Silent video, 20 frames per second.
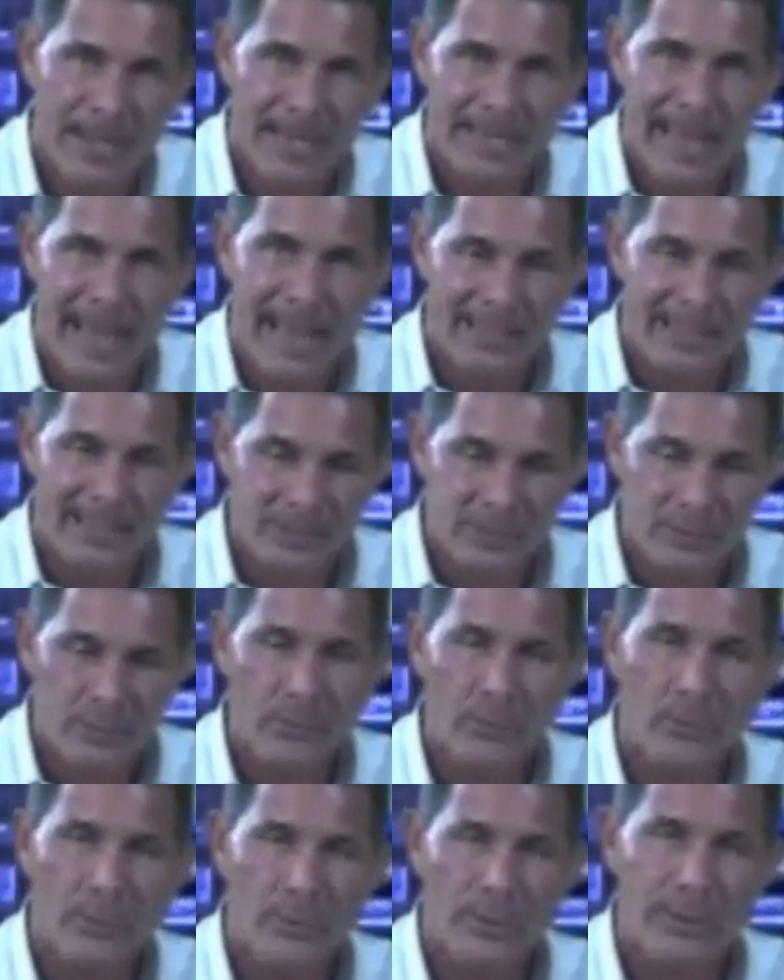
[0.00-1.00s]
and as your
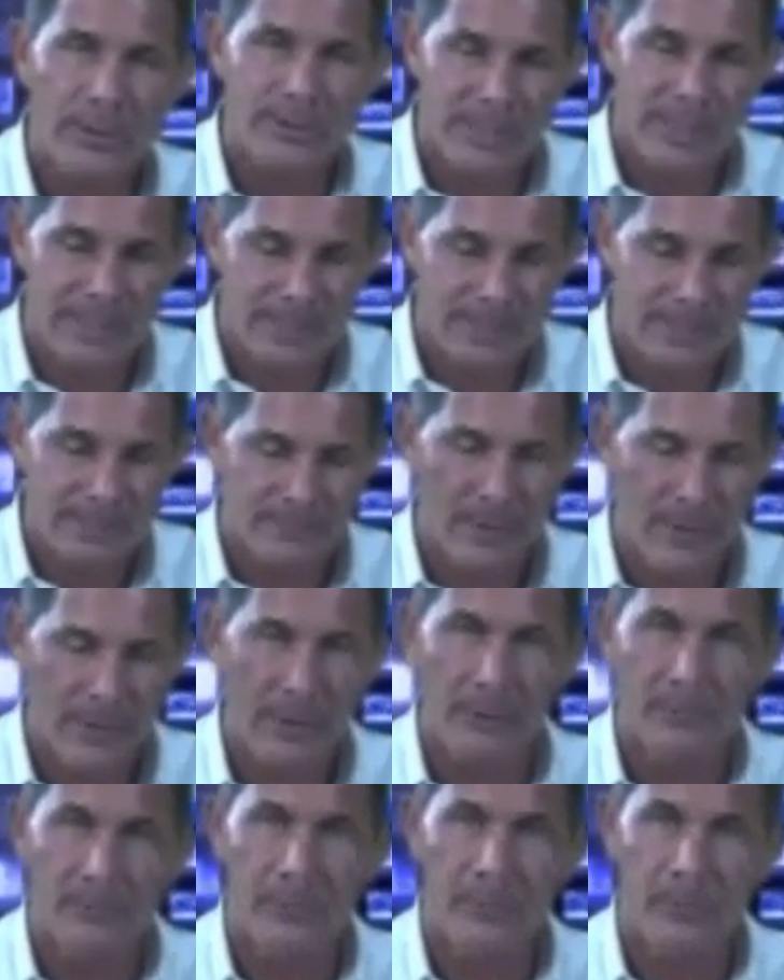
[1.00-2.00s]
organization
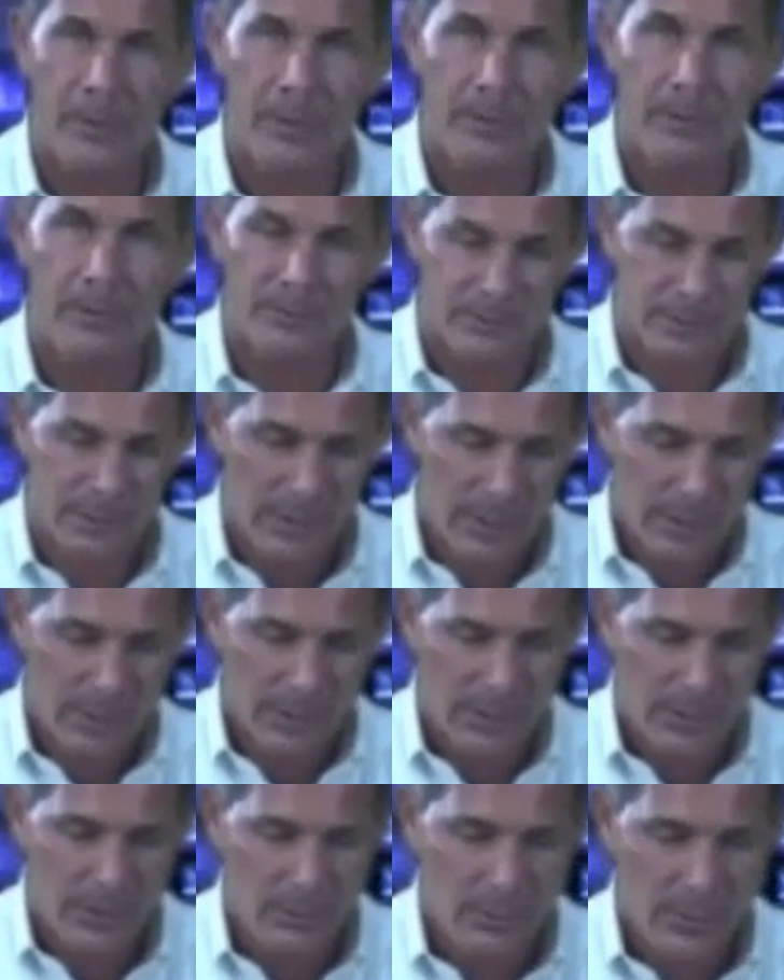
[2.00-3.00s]
volume grows,
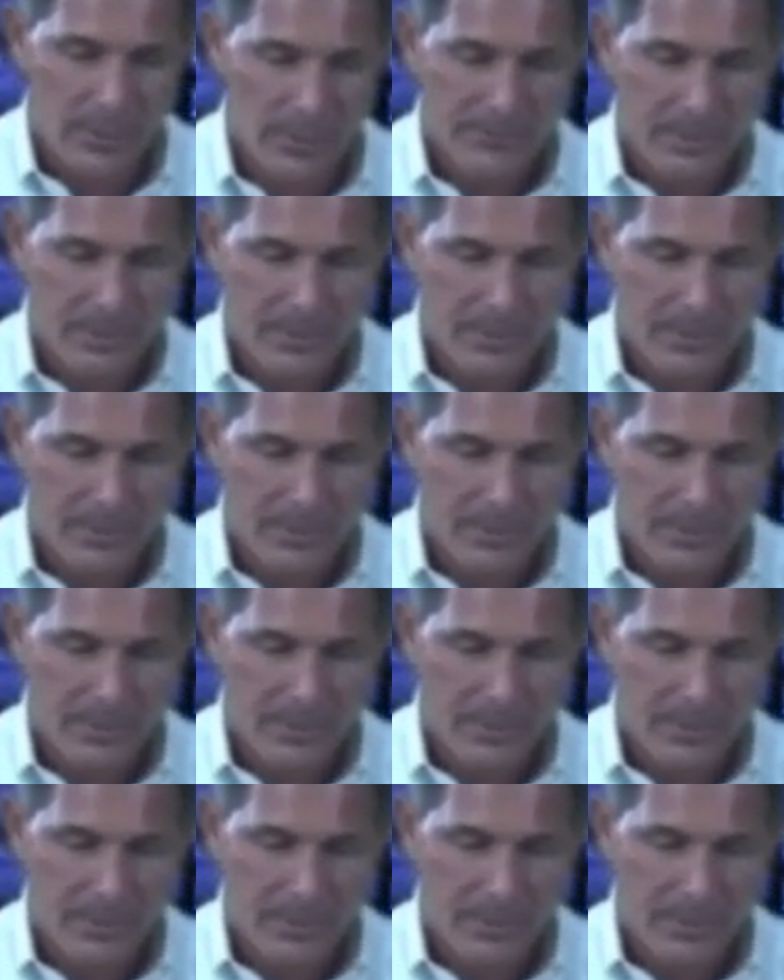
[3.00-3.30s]
you,